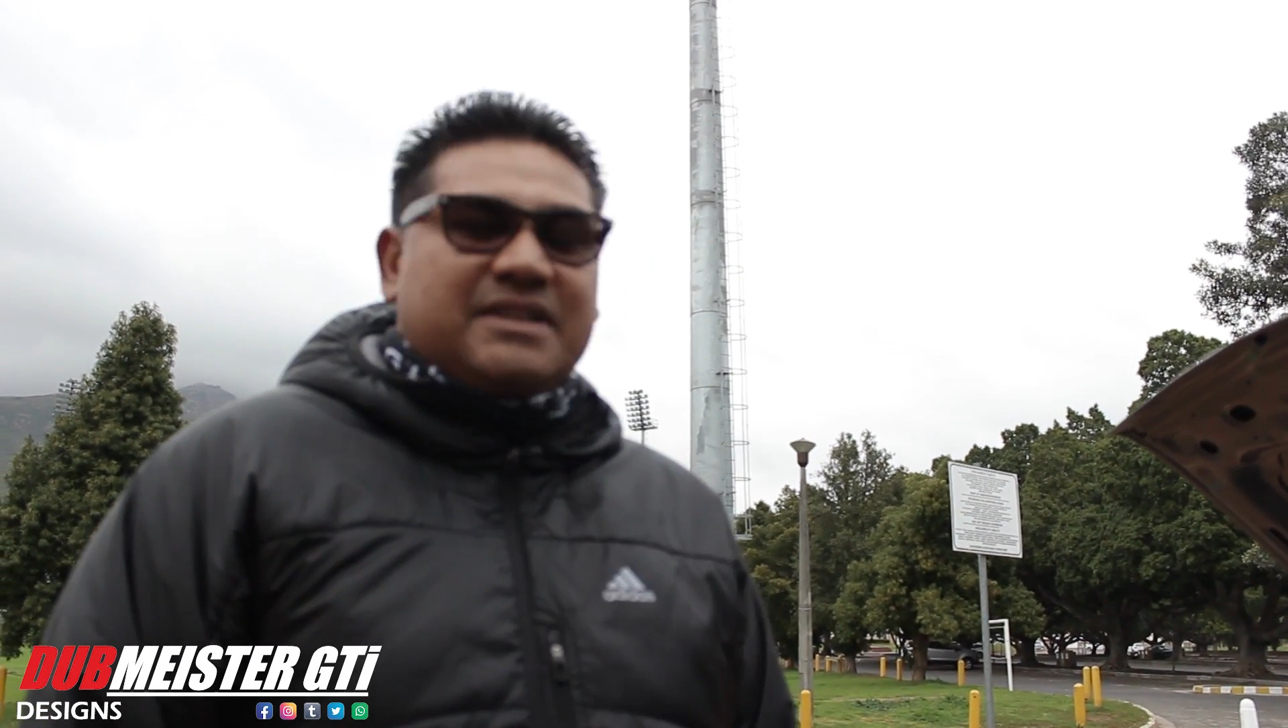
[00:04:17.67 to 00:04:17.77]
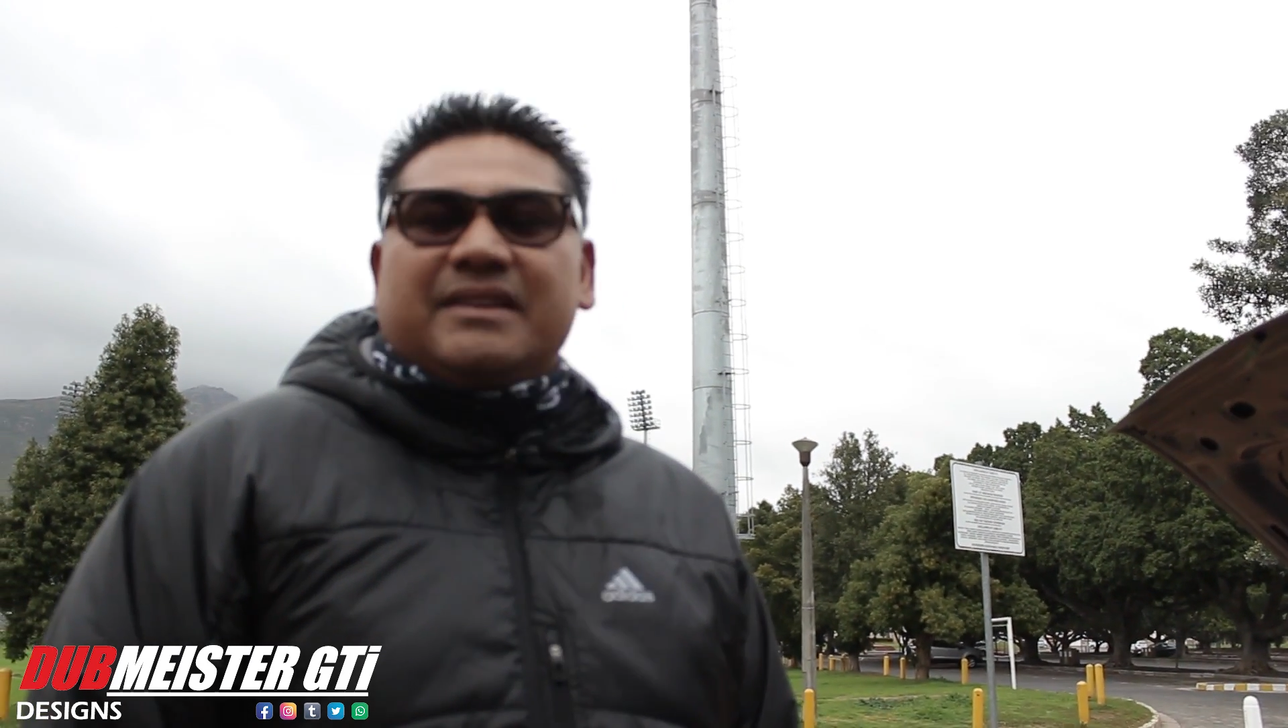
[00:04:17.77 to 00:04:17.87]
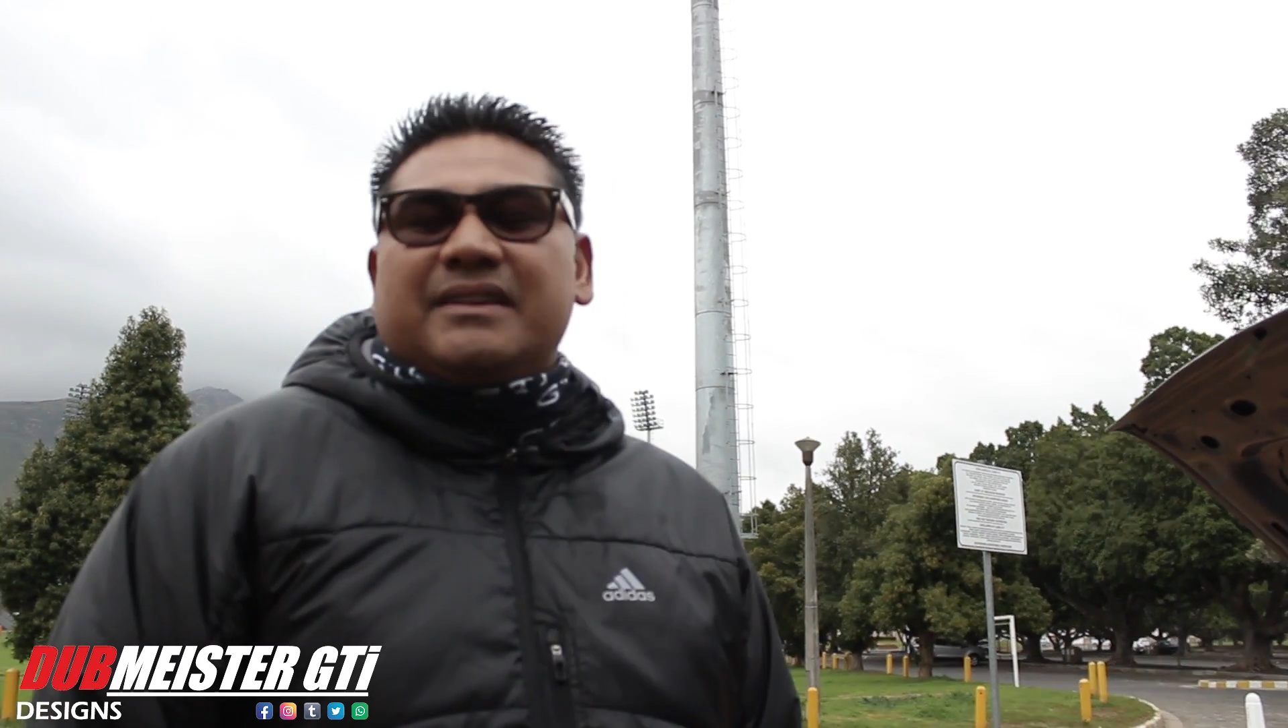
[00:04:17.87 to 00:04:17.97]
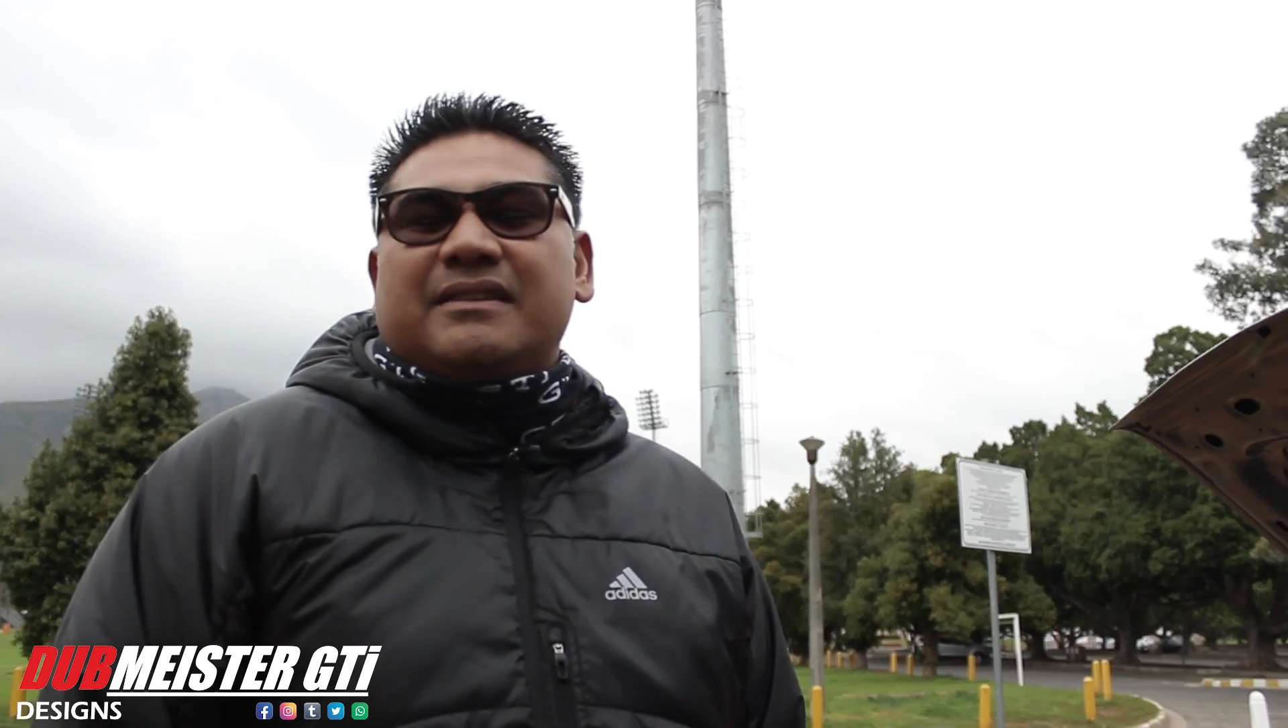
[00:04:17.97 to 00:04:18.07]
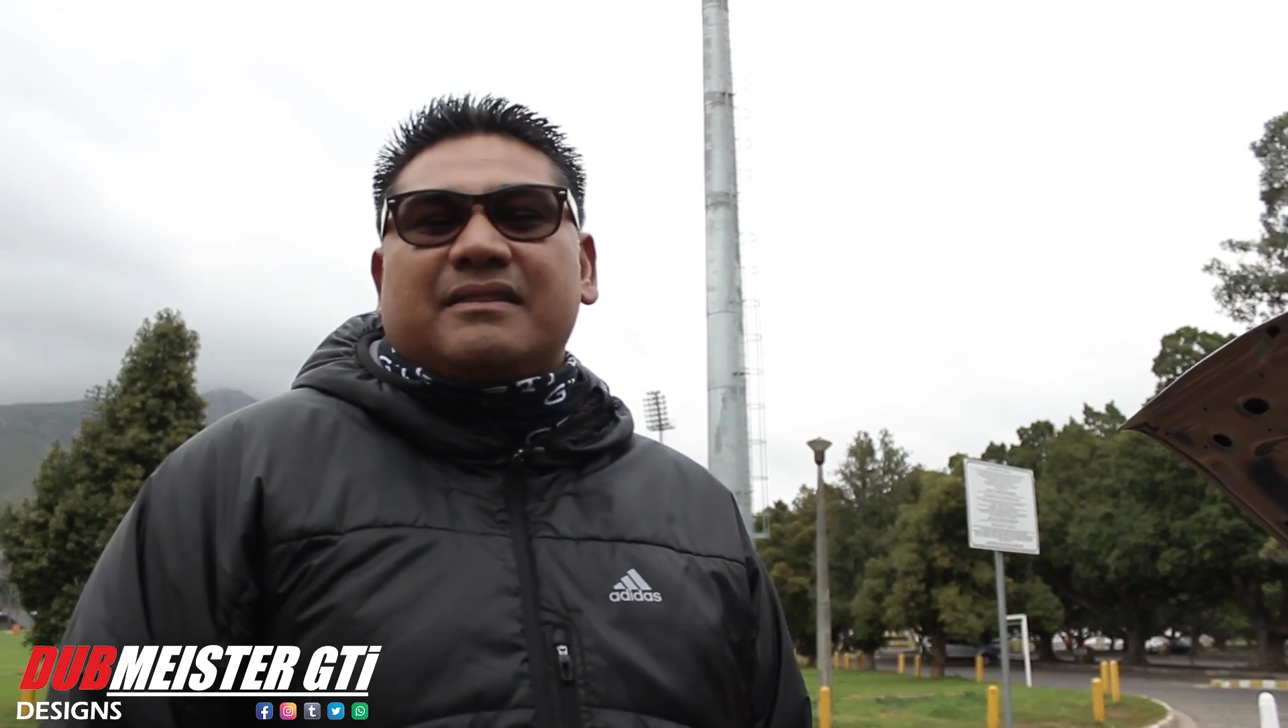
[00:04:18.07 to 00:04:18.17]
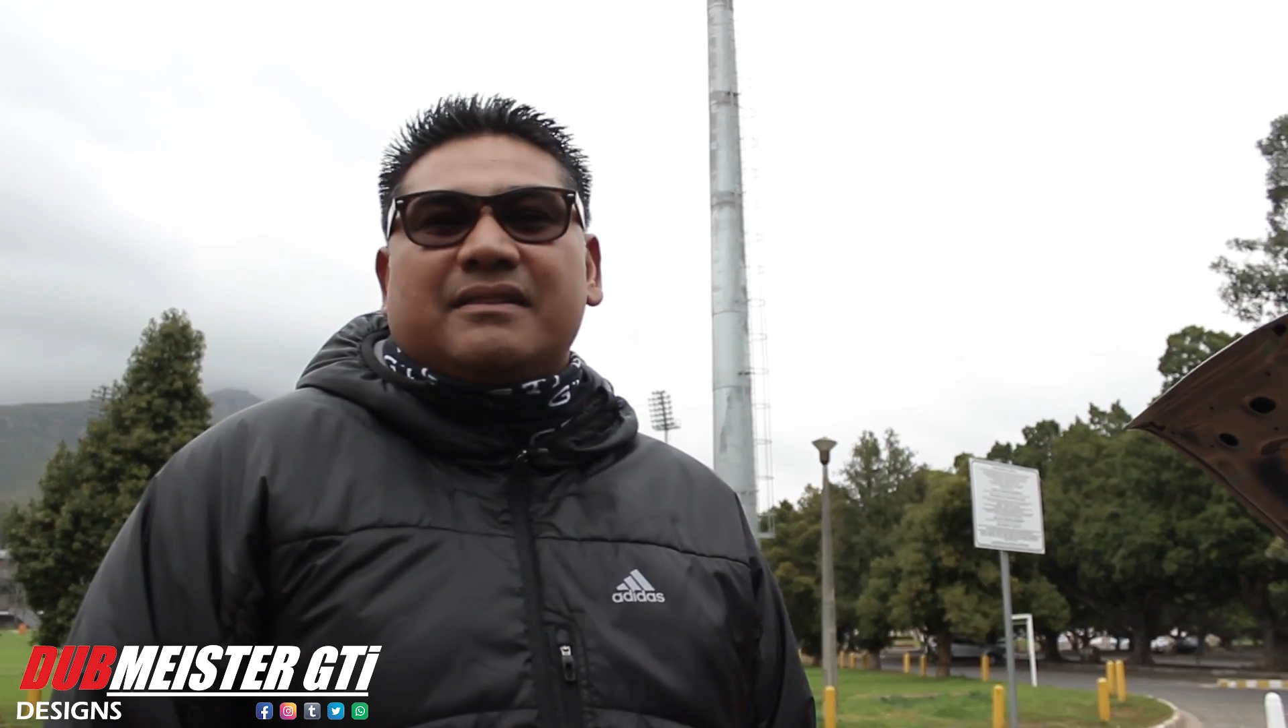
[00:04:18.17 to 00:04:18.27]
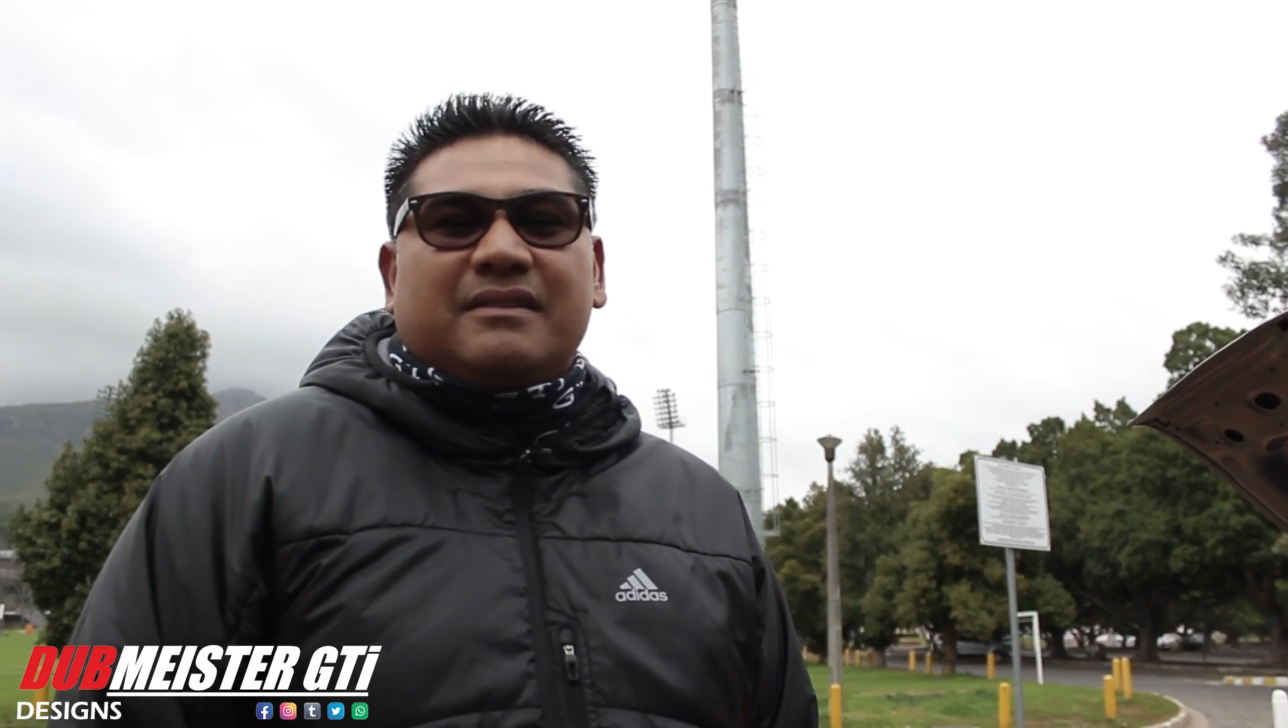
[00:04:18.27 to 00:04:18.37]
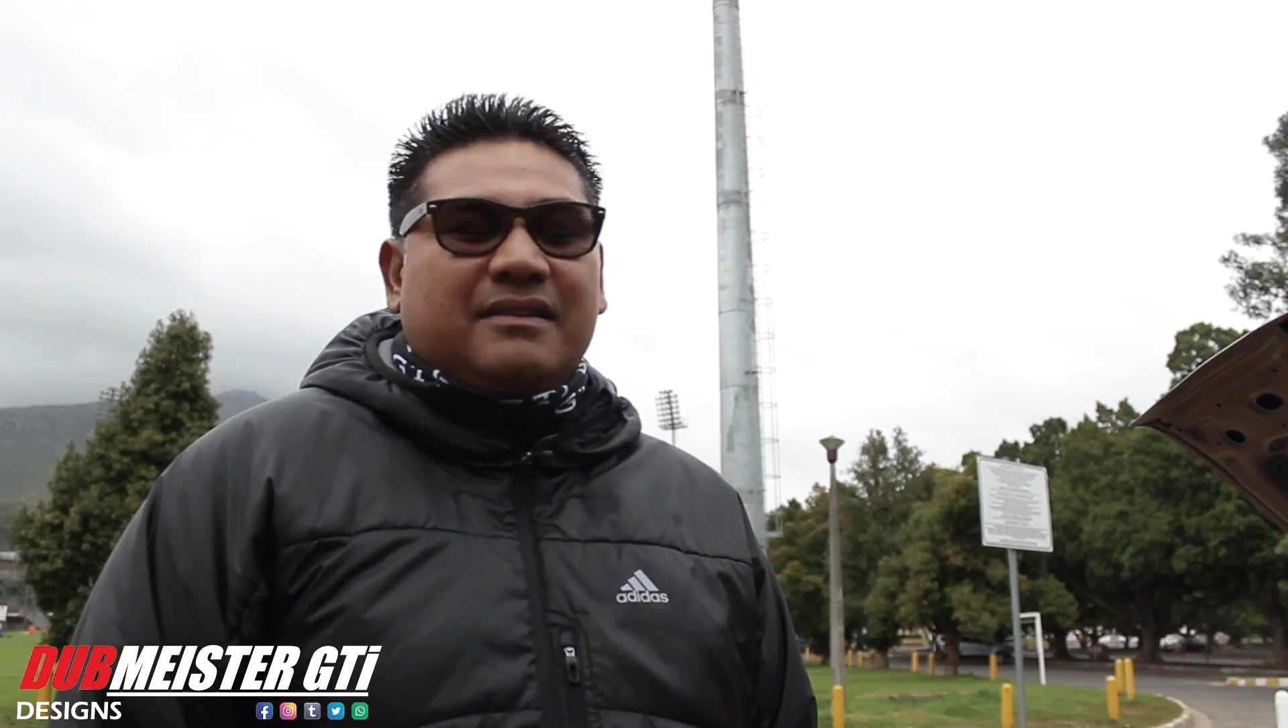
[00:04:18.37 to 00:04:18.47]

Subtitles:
it didn't.